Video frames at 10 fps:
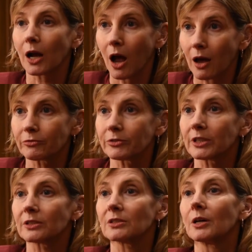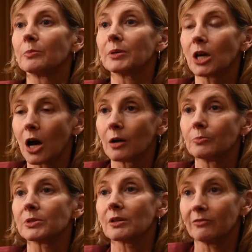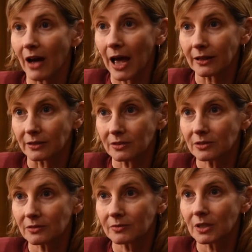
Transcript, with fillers: a conflict becomes violent.